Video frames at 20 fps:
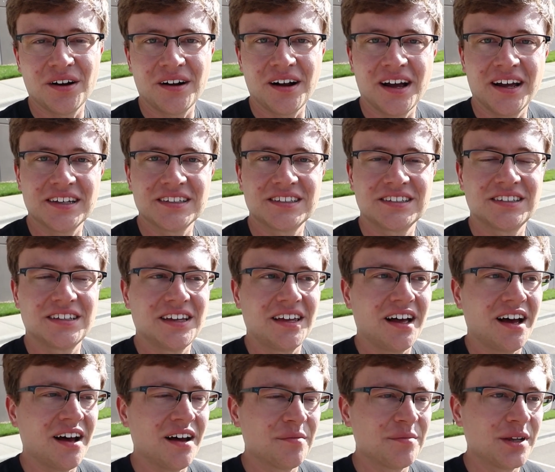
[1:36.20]
RS. You
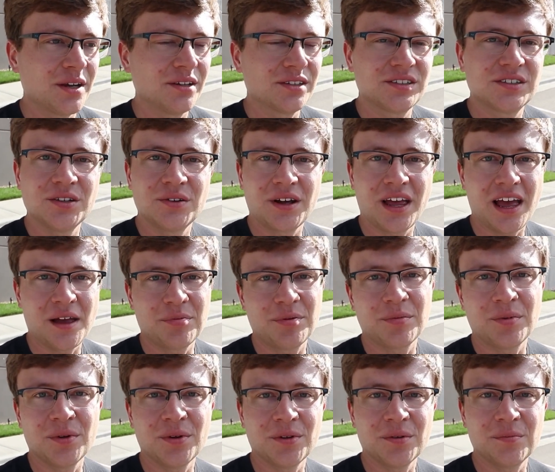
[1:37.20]
know, it's so
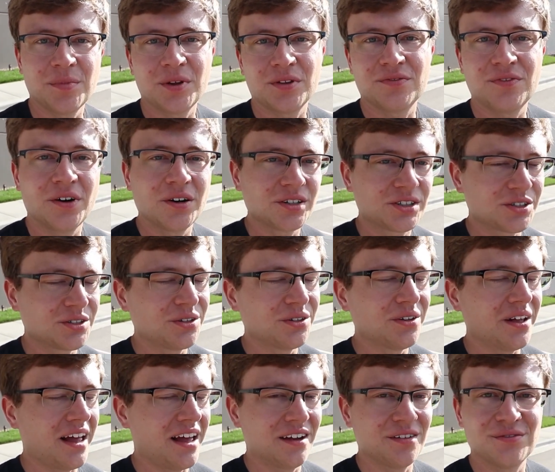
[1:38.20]
capable, both
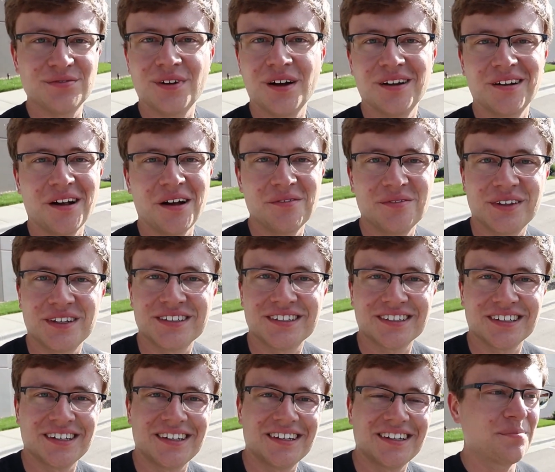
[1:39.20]
functional and fun,
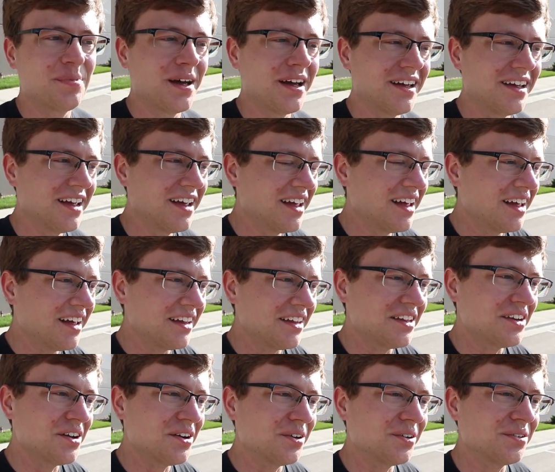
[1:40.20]
obviously. But
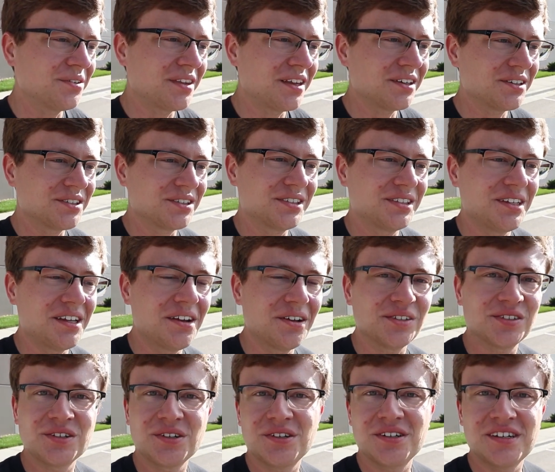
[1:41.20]
you know, there's
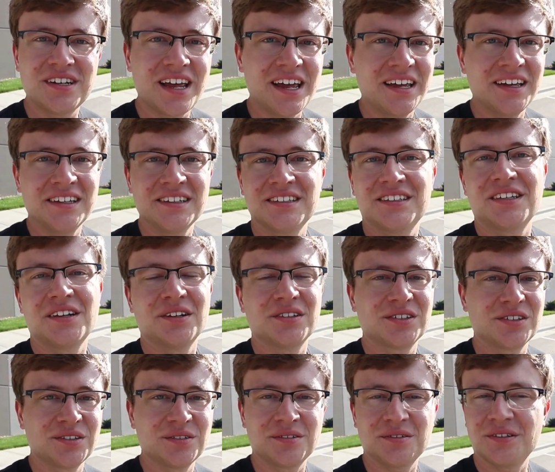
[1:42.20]
certain days,
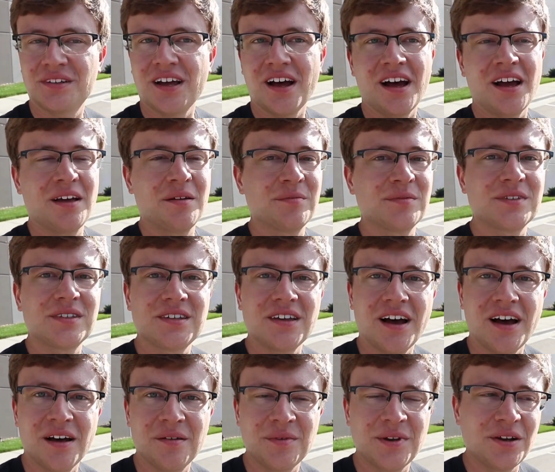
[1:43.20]
certain times.
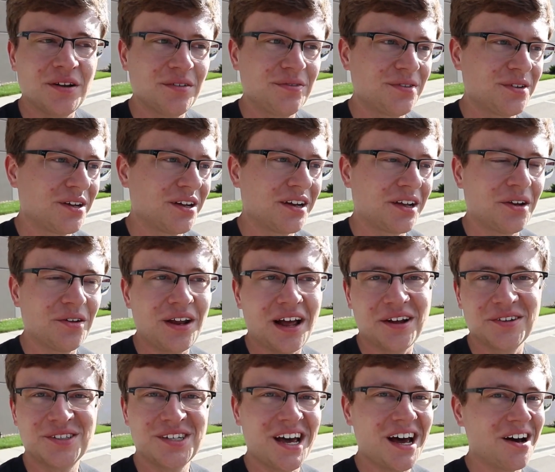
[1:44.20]
You know, if you're going to go
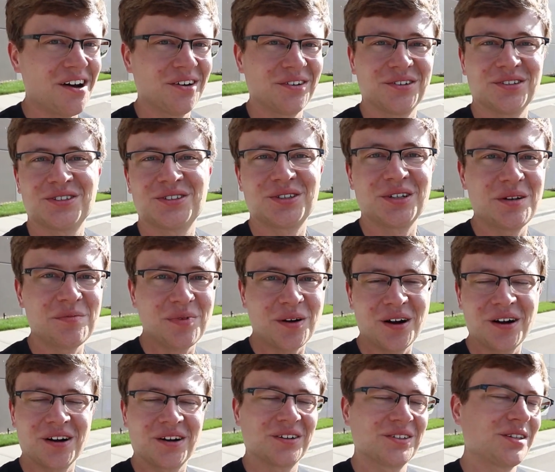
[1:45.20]
downtown or street
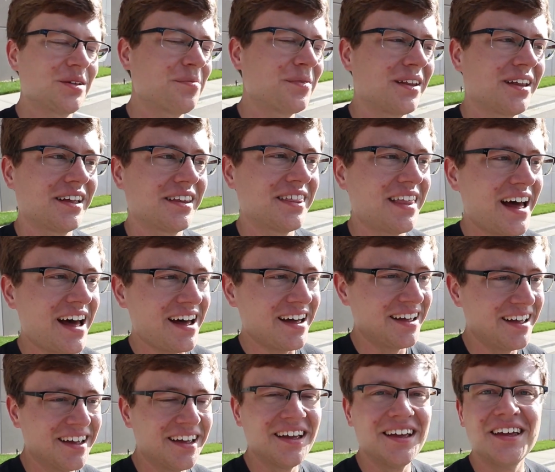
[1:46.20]
park or something like that,
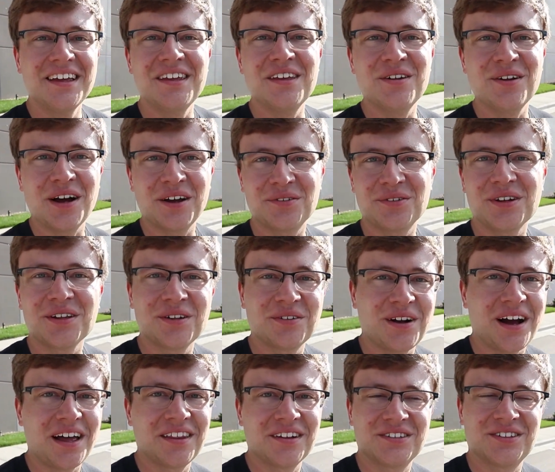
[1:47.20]
you know, I'd really
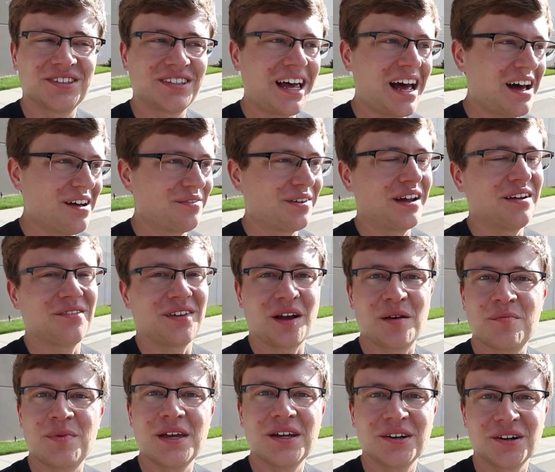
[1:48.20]
rather just have kind of
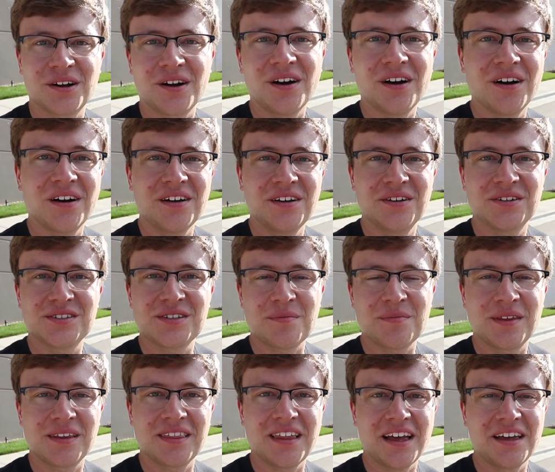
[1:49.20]
like a beater car, you know,
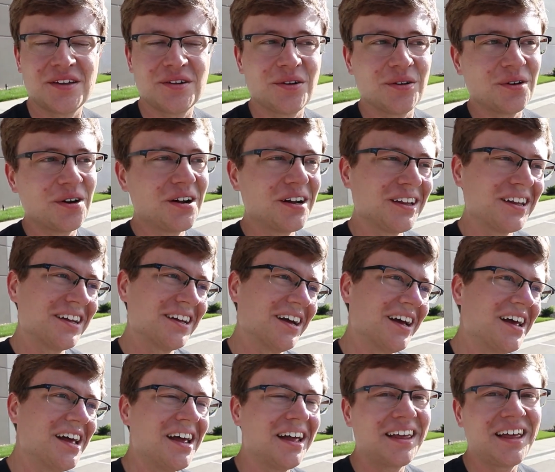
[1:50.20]
something that you don't really
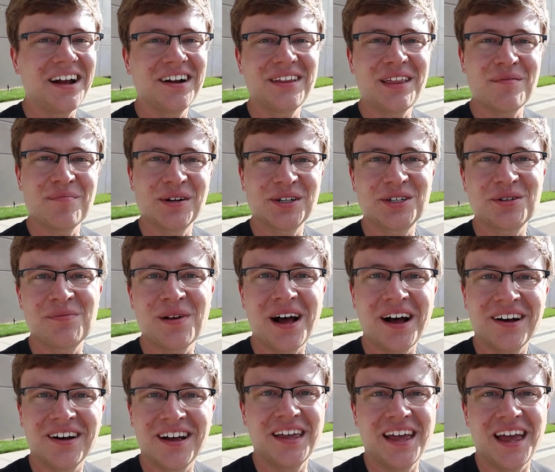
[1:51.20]
care that much
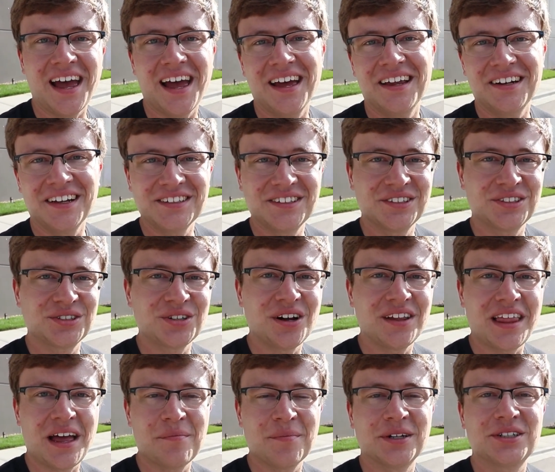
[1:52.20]
about and doesn't draw
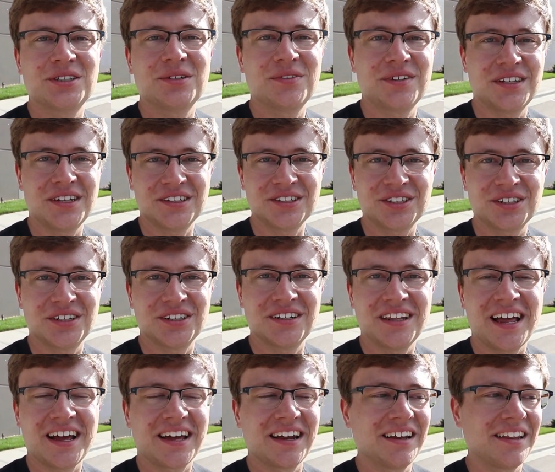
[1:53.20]
that much of attention,
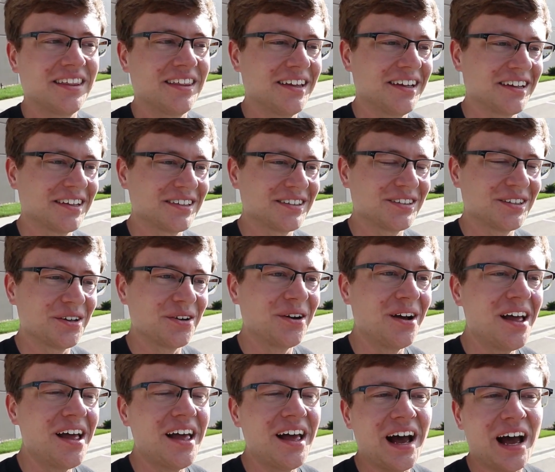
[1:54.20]
that kind of thing. So
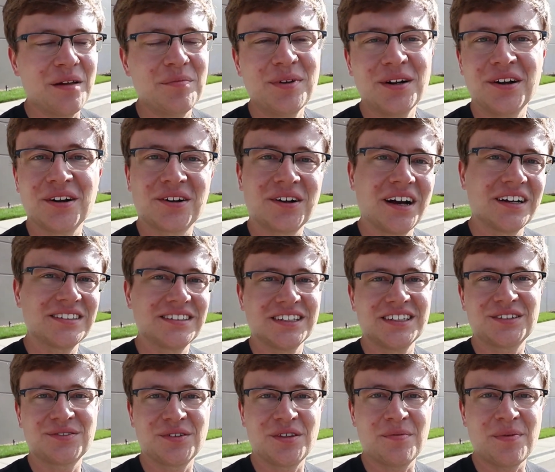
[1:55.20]
I've been on
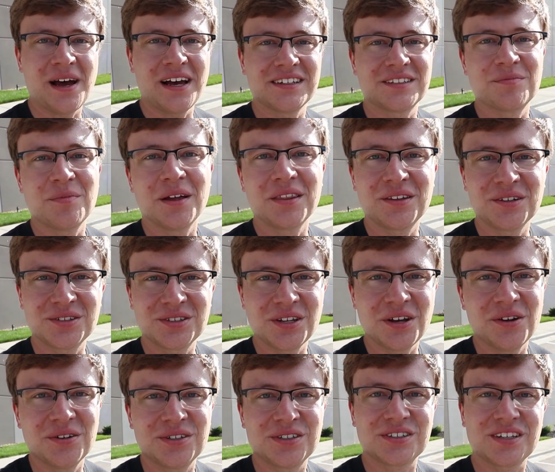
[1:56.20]
Craigslist for the past month or
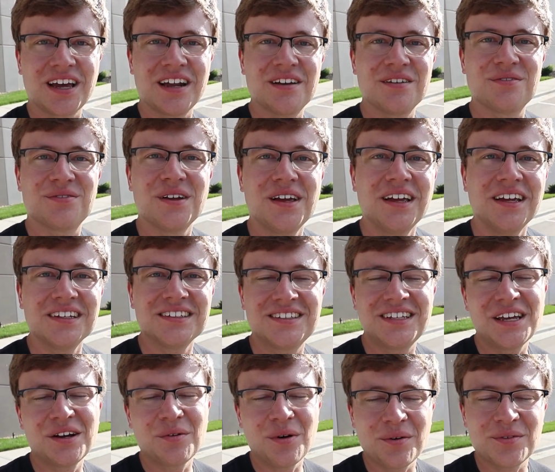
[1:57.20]
so, just kind of
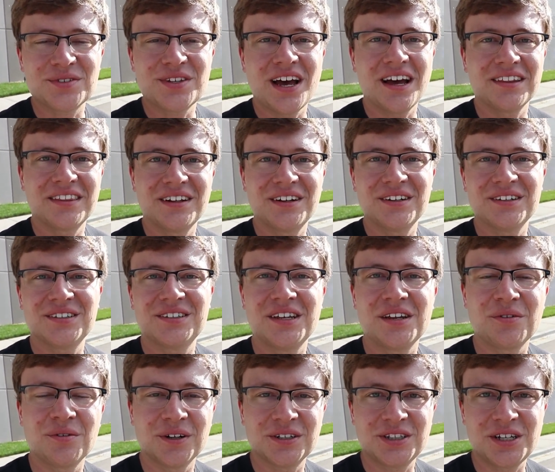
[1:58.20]
seeing what was out there,
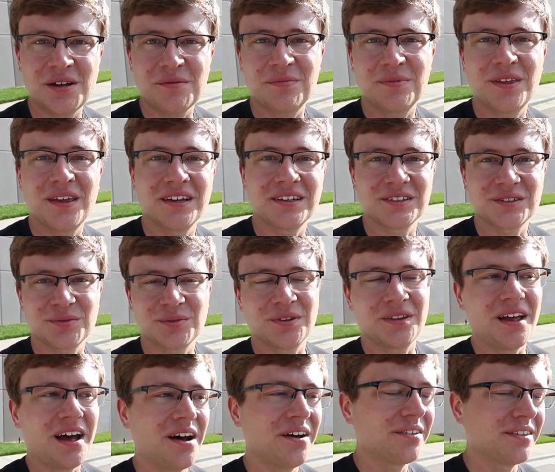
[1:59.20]
seeing what cheap things were
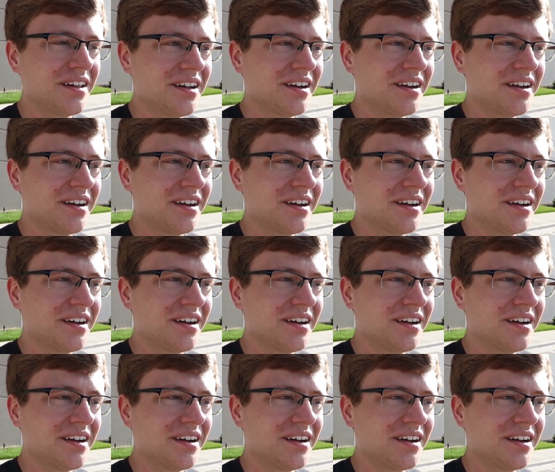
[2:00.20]
out